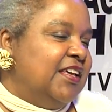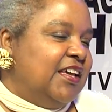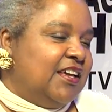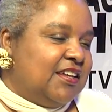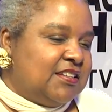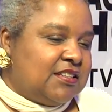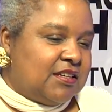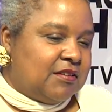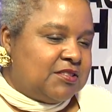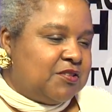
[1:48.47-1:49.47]
And
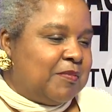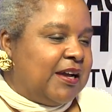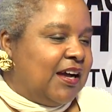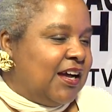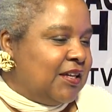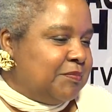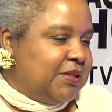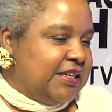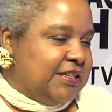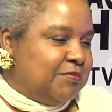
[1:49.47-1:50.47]
so my aunt
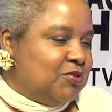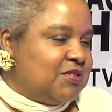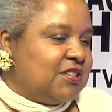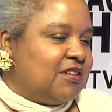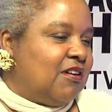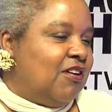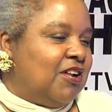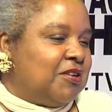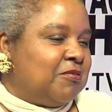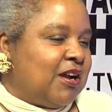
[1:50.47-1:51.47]
played music
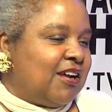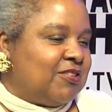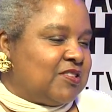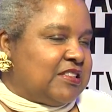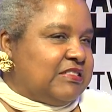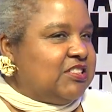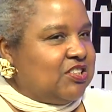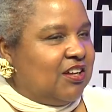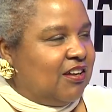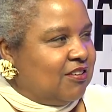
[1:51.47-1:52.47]
all around
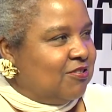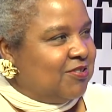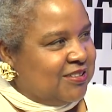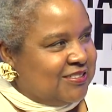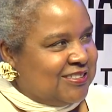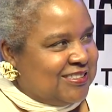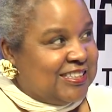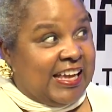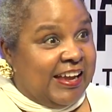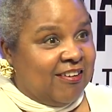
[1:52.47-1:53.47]
Chicago and
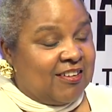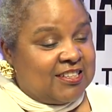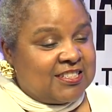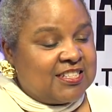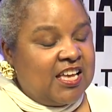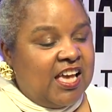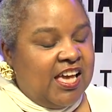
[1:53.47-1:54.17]
the areas.